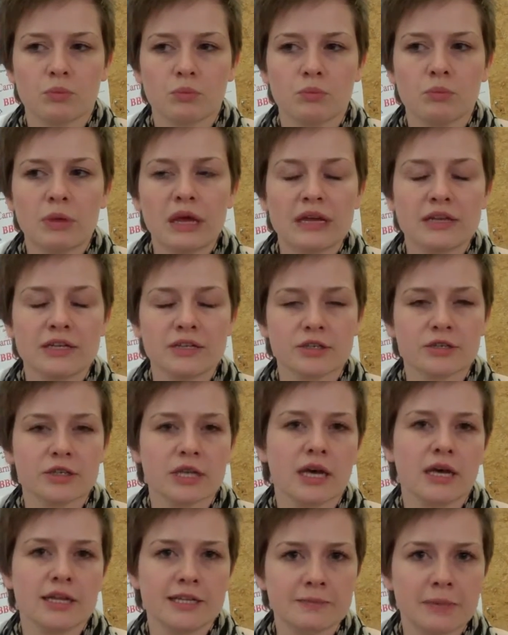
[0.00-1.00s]
make sure
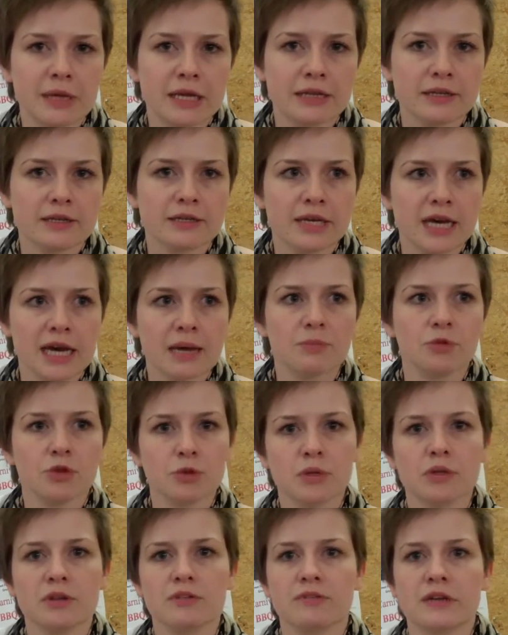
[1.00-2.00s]
that I spend time
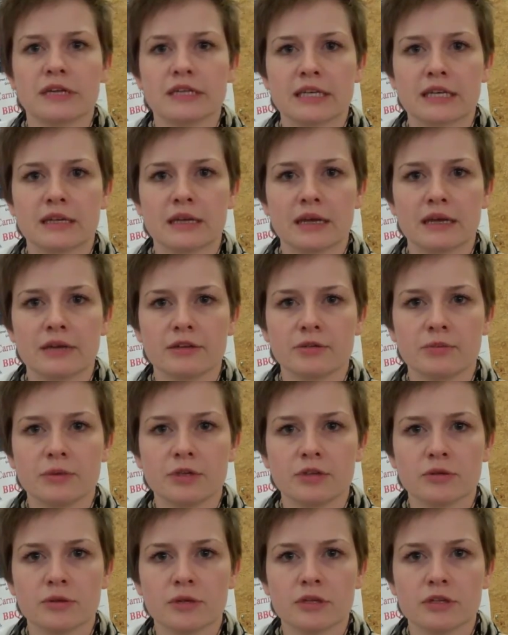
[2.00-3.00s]
doing the things I like to be
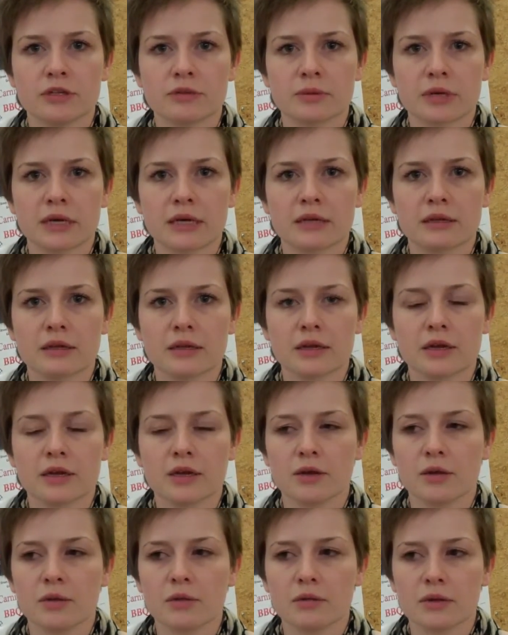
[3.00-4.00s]
doing as well,
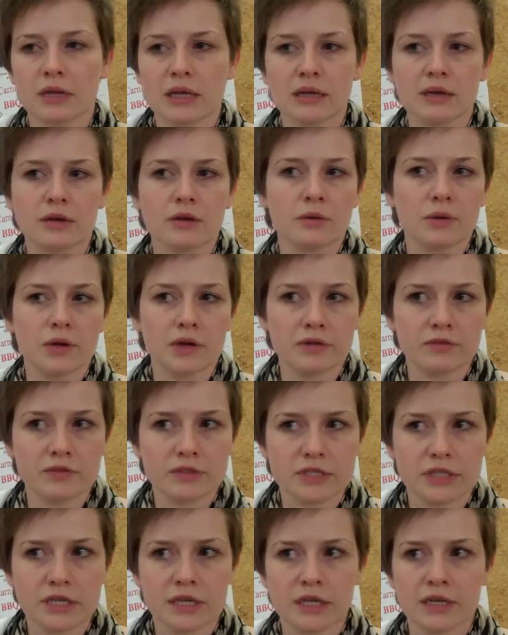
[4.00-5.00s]
like going out for
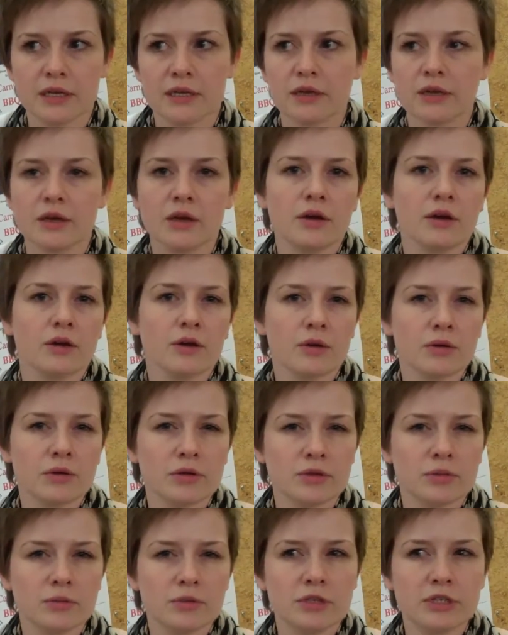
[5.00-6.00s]
tea, going
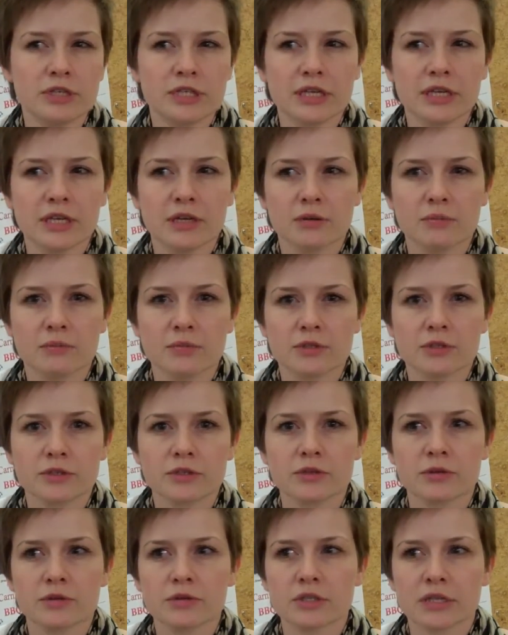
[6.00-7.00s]
to museums,
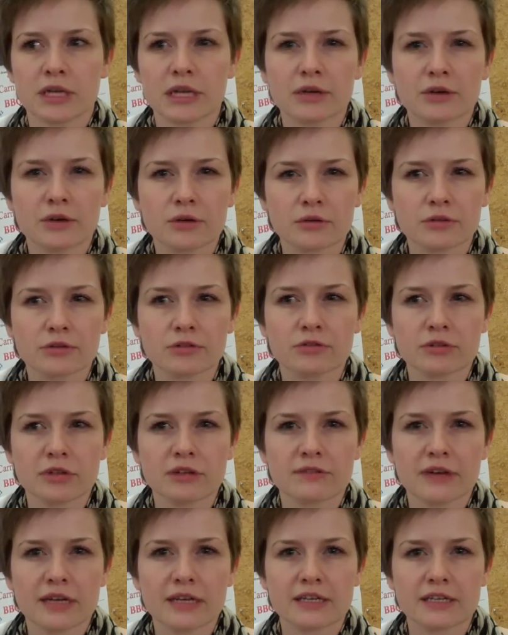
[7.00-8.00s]
going to like cultural
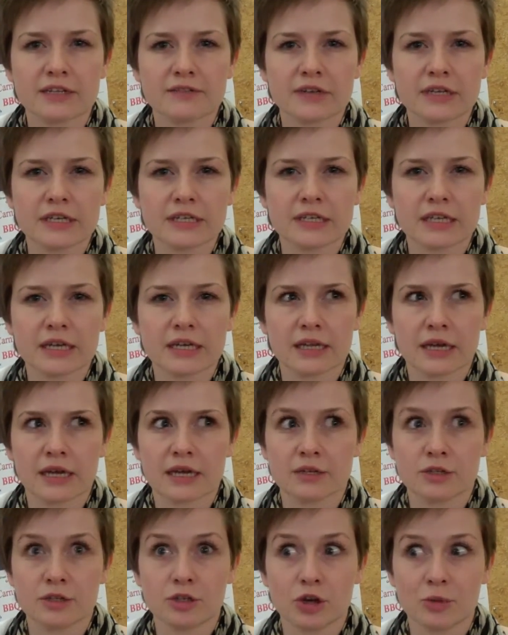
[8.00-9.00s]
events, things like
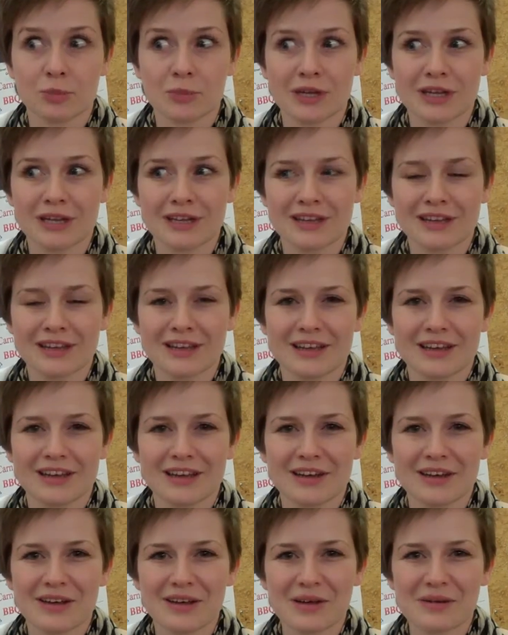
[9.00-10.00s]
that, shopping,
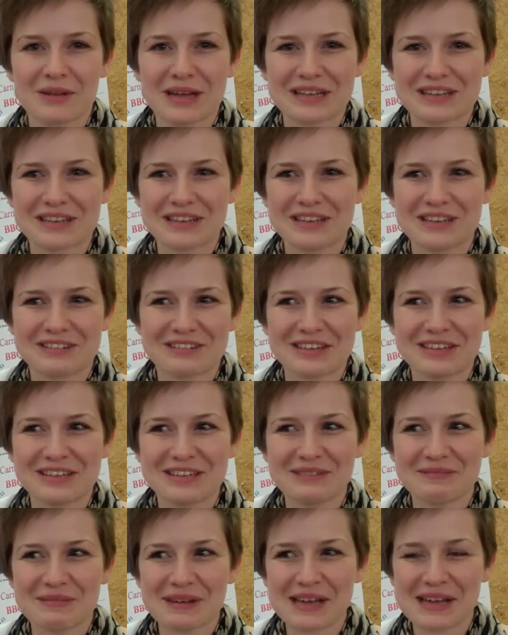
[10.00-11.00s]
that
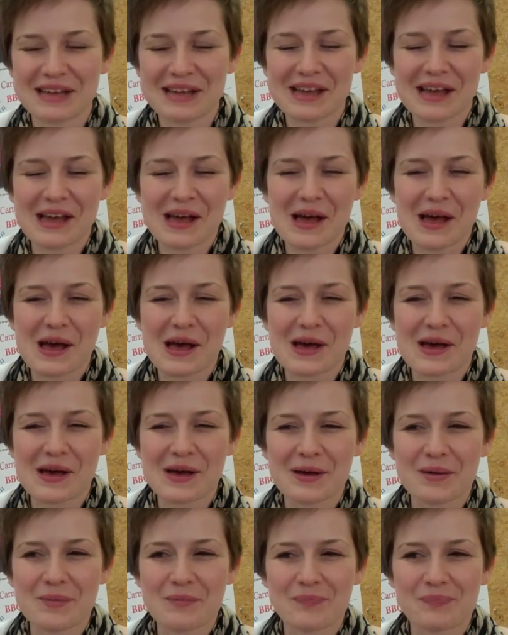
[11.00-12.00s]
de-stresses me.
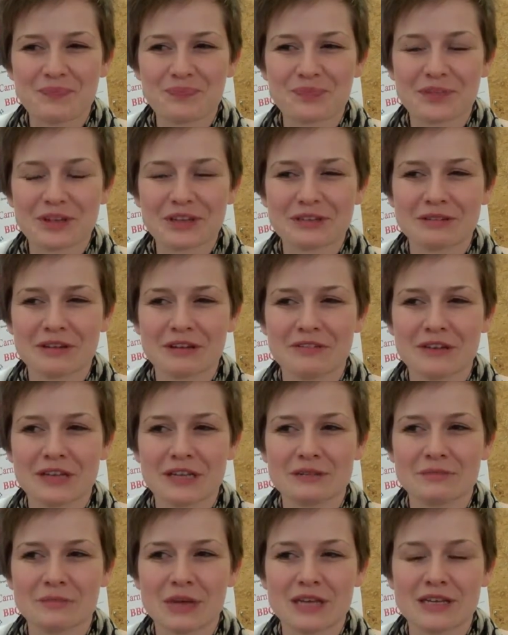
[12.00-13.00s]
So I
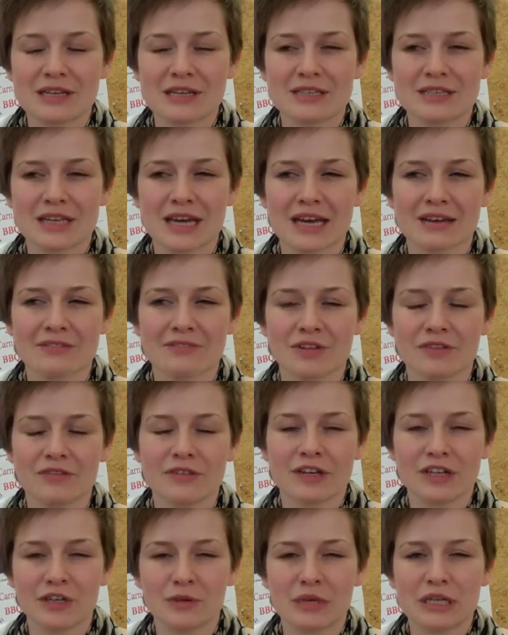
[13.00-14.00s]
think making time for the
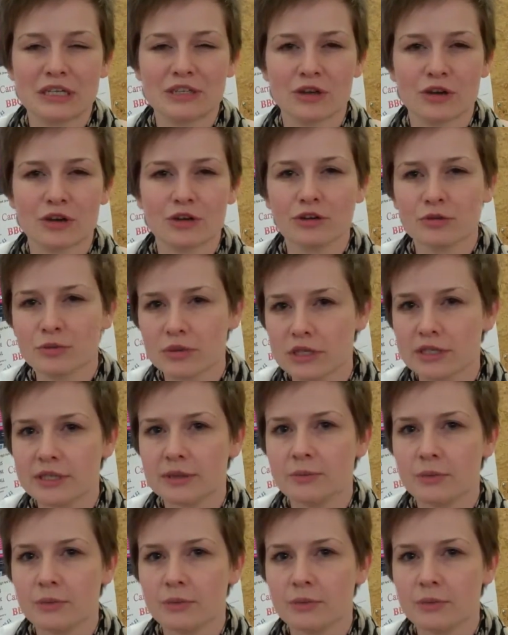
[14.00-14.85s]
things you enjoy doing is